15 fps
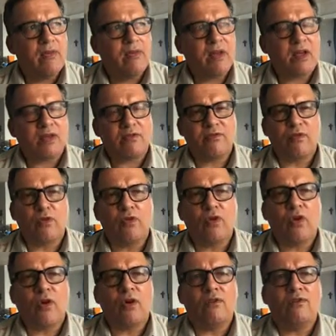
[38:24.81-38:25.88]
we got a phone
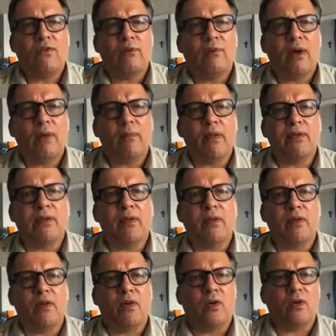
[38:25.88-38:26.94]
call from my
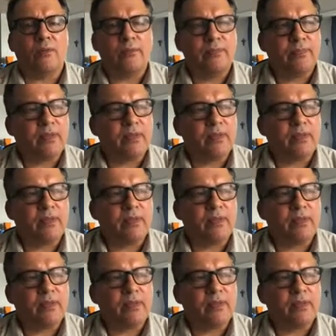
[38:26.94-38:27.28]
mother-in-law,